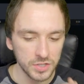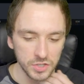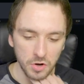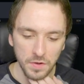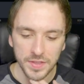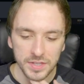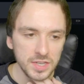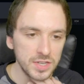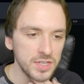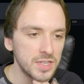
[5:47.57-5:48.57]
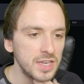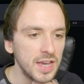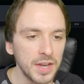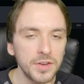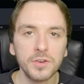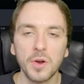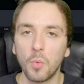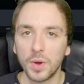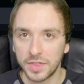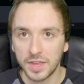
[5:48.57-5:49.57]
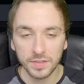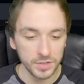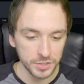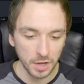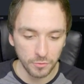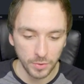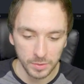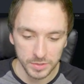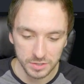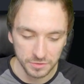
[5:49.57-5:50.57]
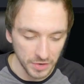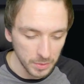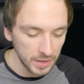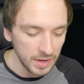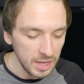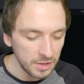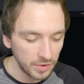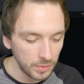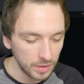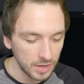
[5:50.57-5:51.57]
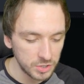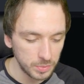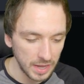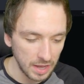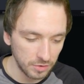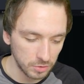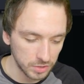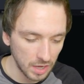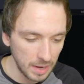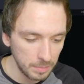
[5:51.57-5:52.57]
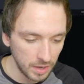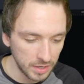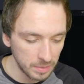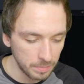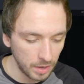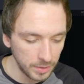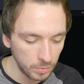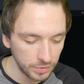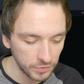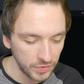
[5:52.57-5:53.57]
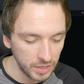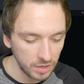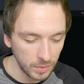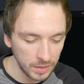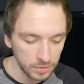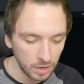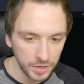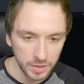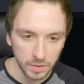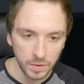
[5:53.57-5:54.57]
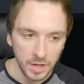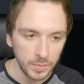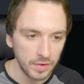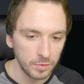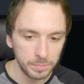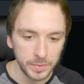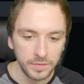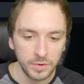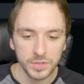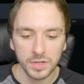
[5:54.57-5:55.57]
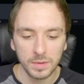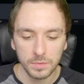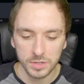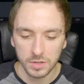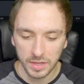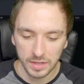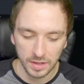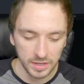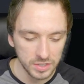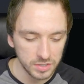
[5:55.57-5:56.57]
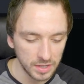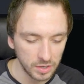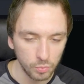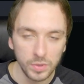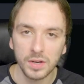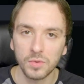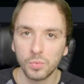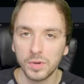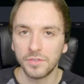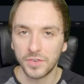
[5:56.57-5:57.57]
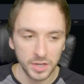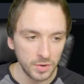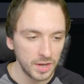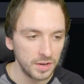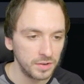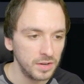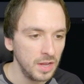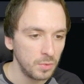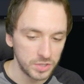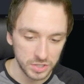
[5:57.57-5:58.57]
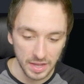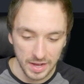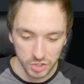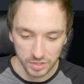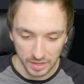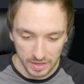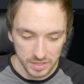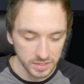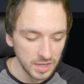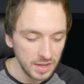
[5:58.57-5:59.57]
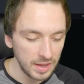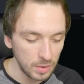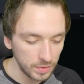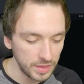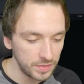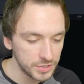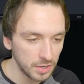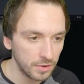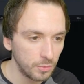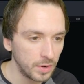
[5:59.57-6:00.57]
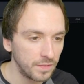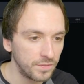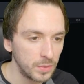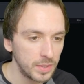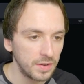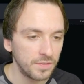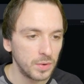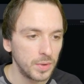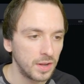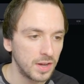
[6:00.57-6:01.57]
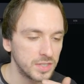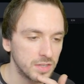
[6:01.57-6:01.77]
So this is the editor within the software, which is very nice. We have our timeline at the bottom with our video and our audio. We have our preview. It's almost looking like it's like a real video editor, which it actually is. Within the software, very nice.